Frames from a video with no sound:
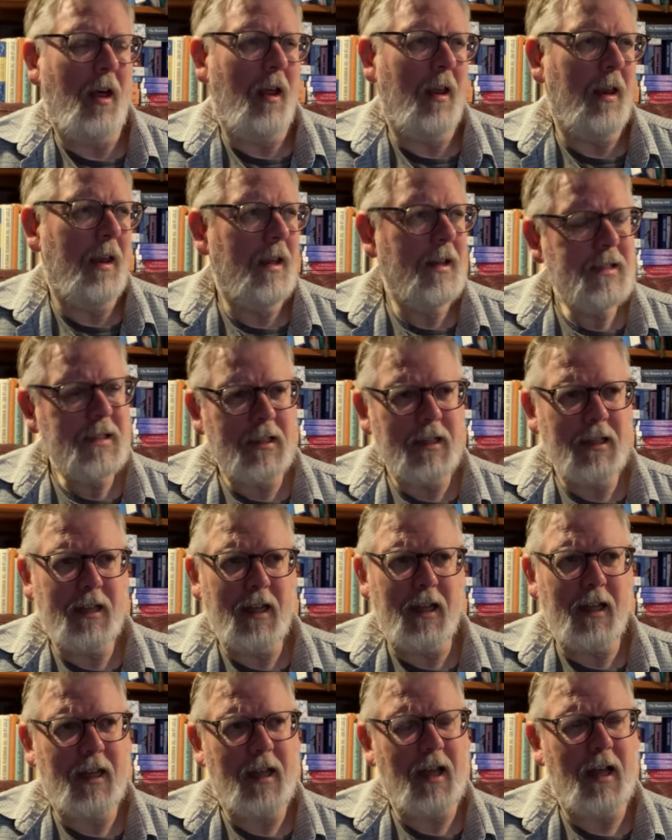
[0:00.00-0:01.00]
and eating
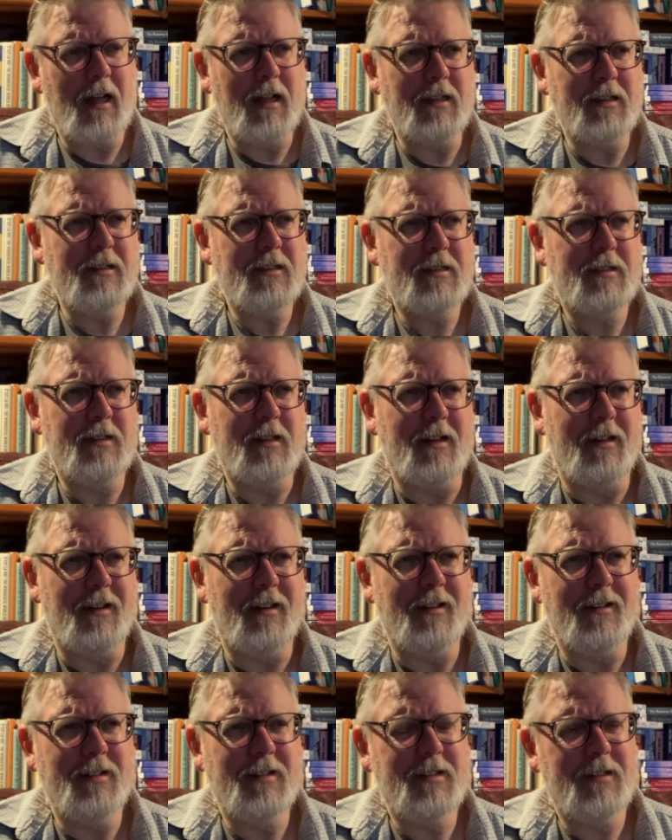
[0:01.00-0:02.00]
Kit Kats
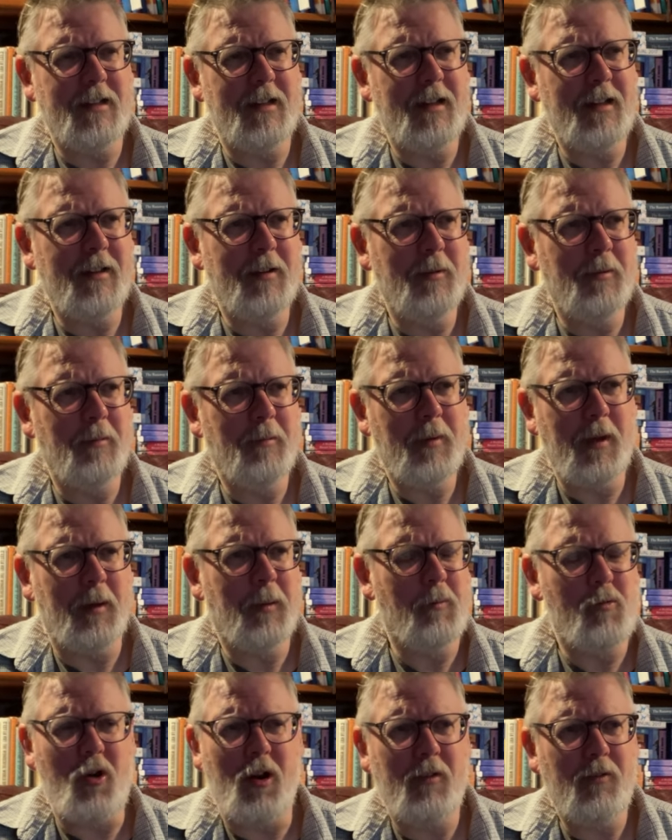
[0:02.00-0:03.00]
and staying in bed
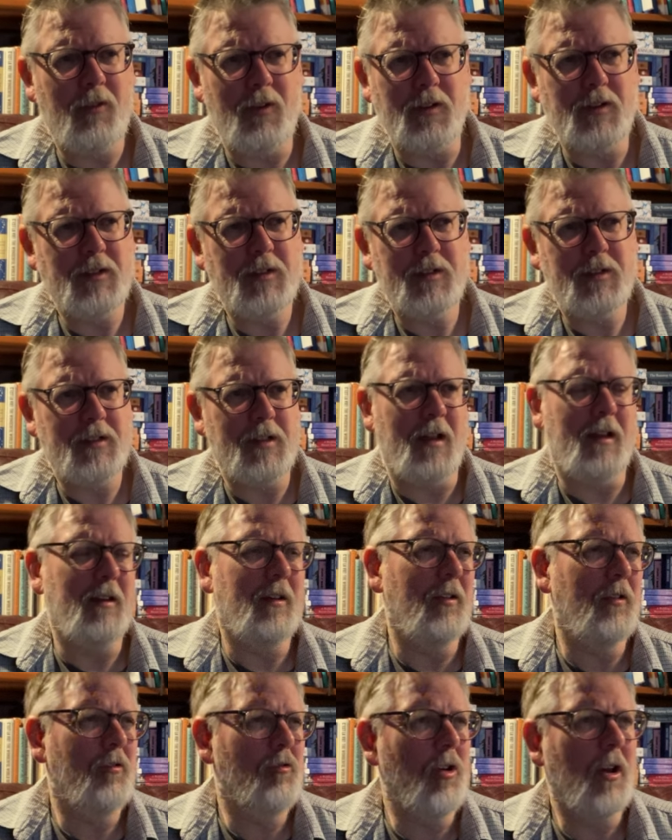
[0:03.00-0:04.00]
and breakfasts
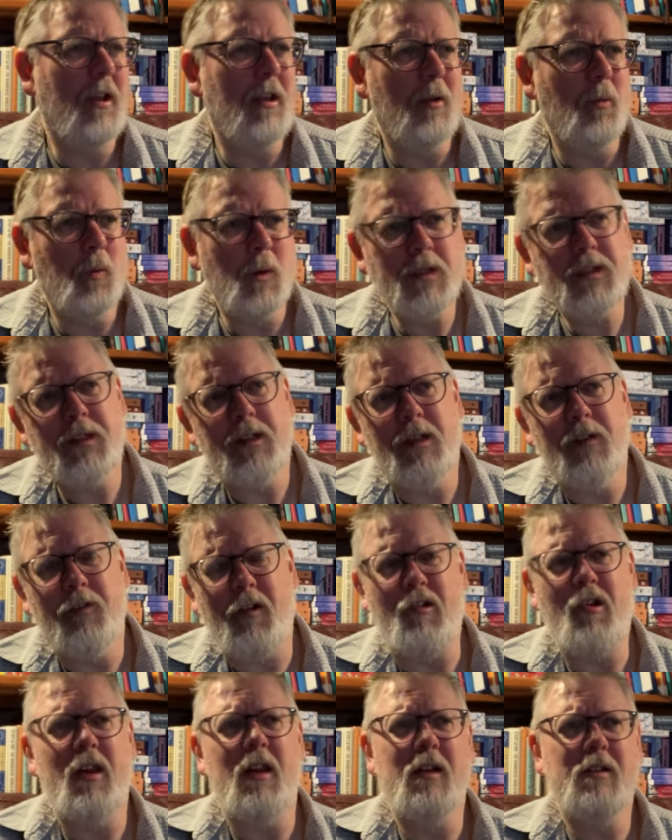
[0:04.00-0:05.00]
and drinking whiskey
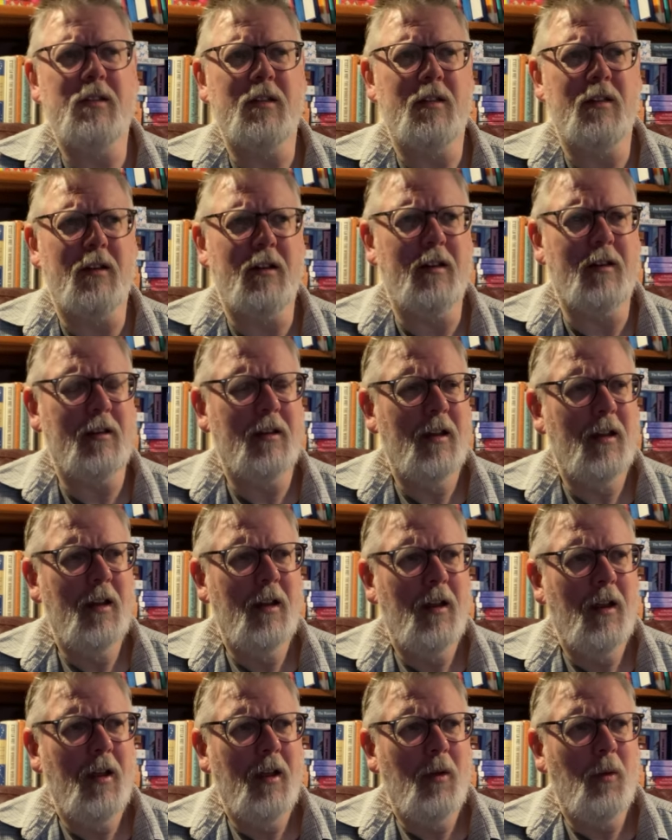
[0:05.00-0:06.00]
very late at night
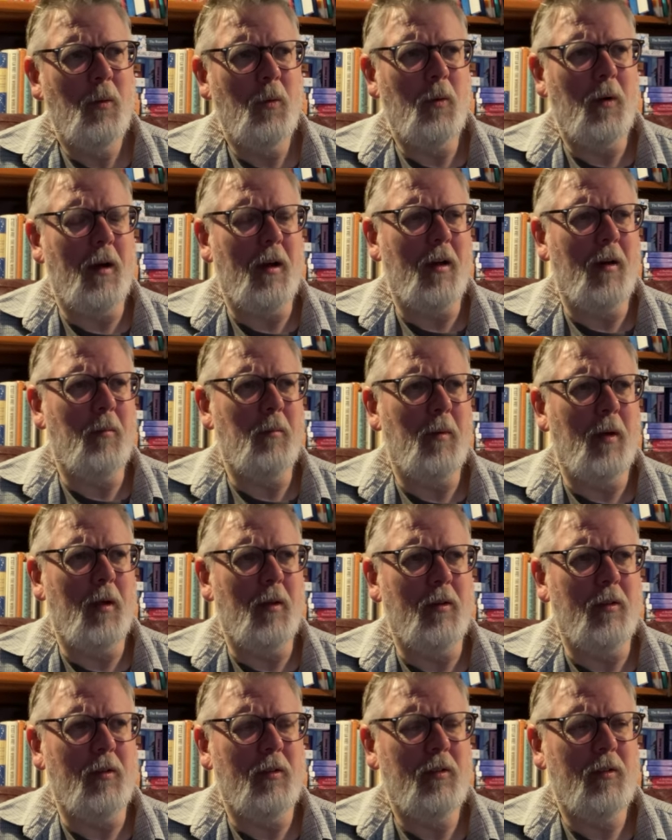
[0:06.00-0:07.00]

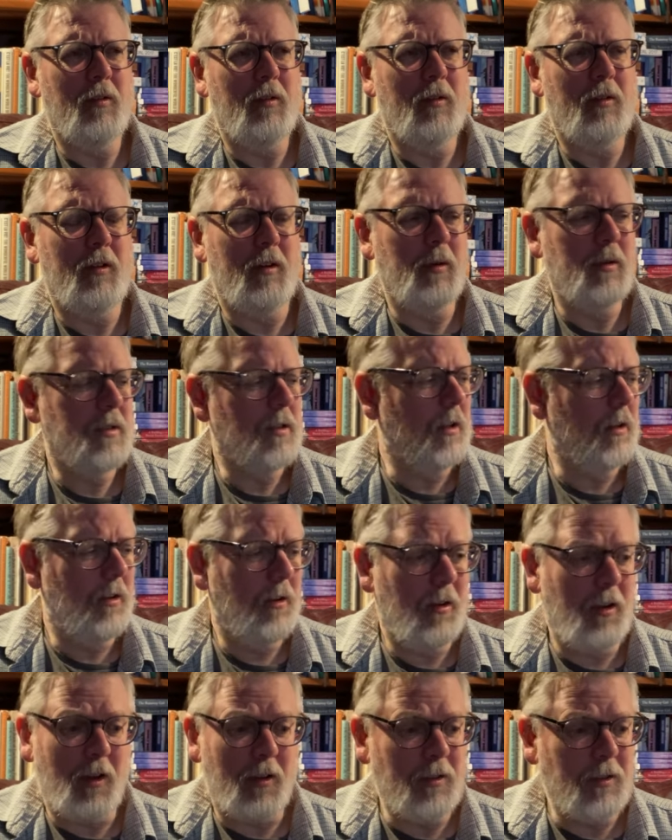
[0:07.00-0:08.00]
and shooting
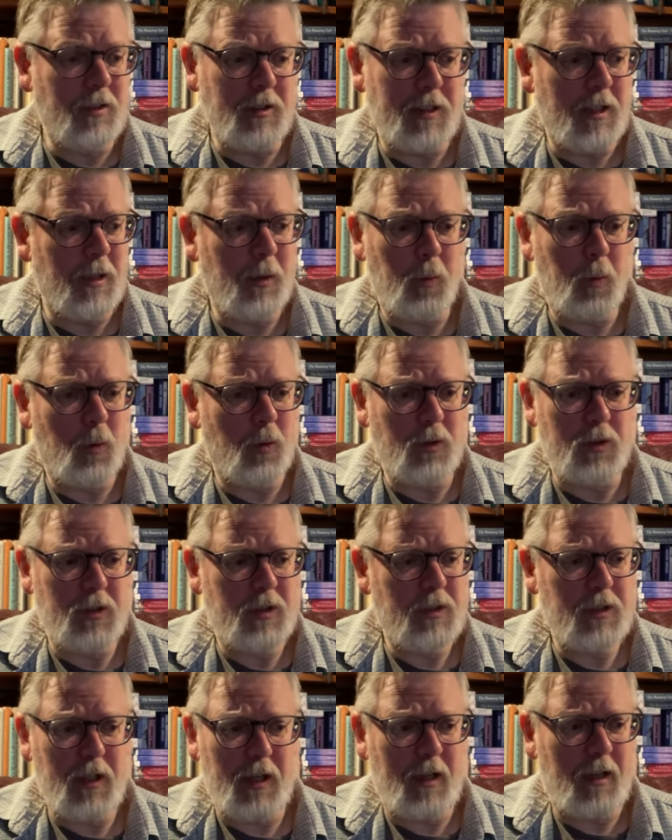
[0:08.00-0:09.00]
guns in the
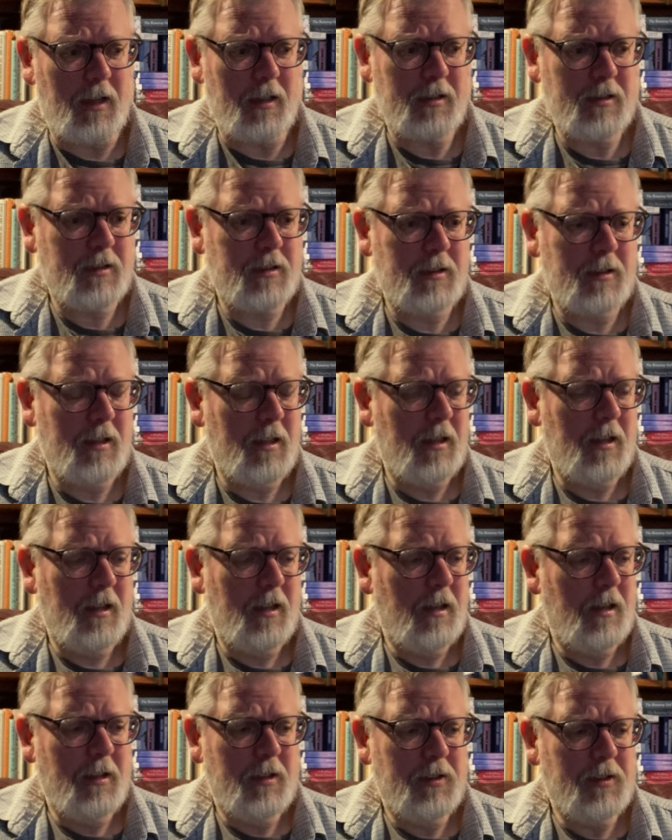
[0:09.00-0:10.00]
woods at
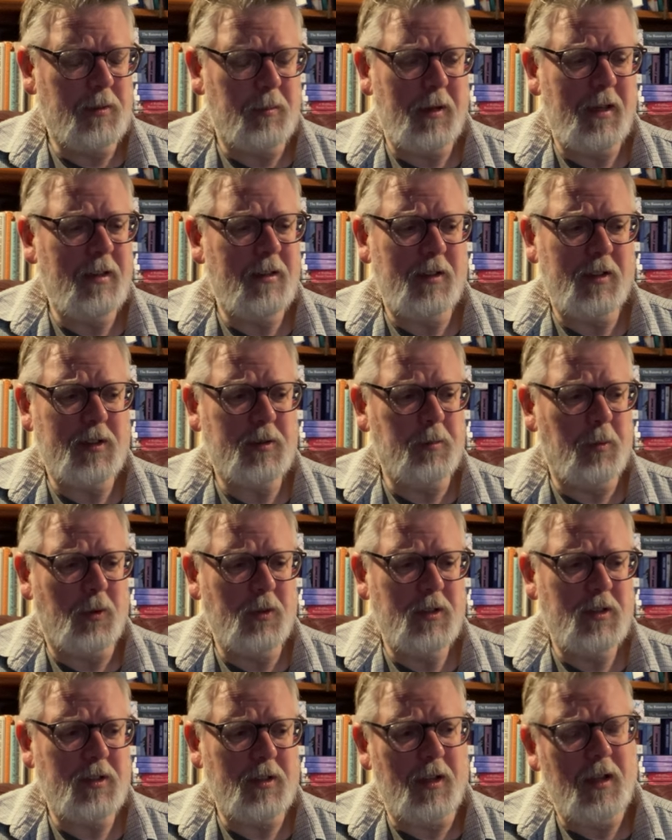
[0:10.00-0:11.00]
some hideous
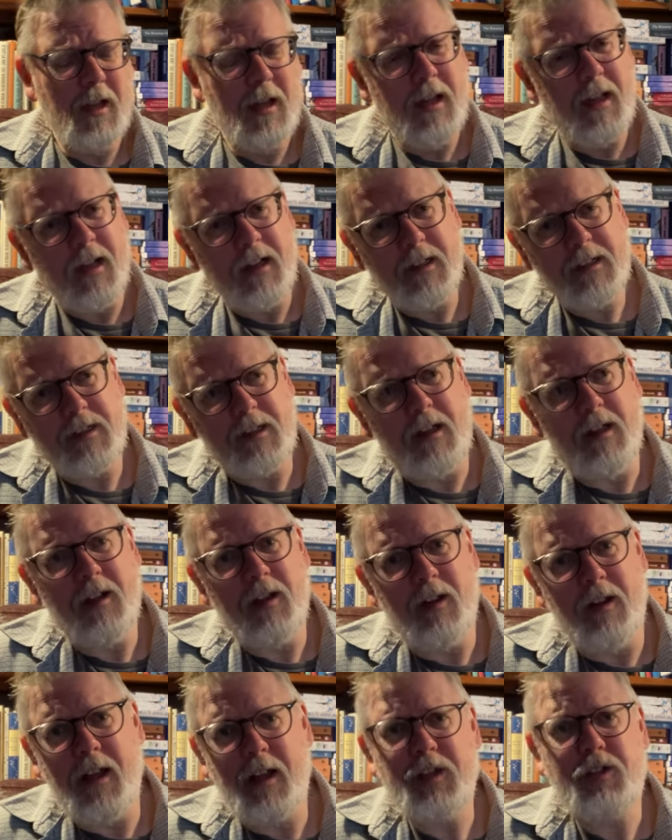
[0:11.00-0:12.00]
monster. It's
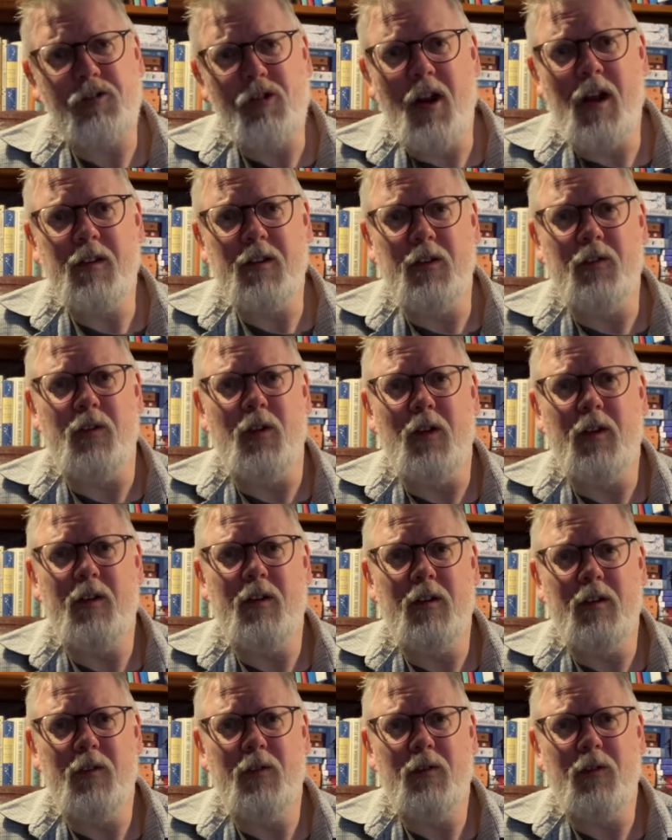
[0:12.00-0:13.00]
like an X-rated
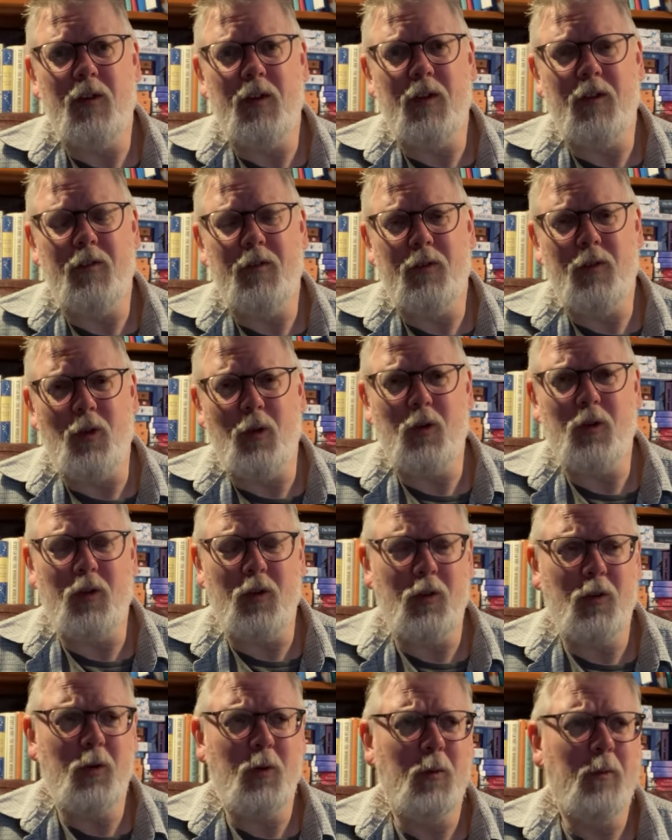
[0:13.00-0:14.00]
version of
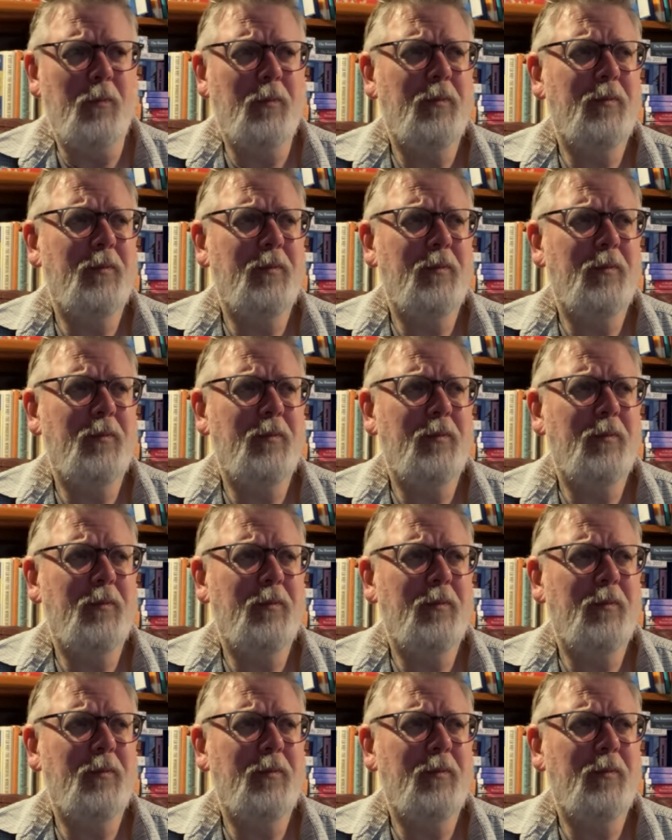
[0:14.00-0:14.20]
Doctor Who.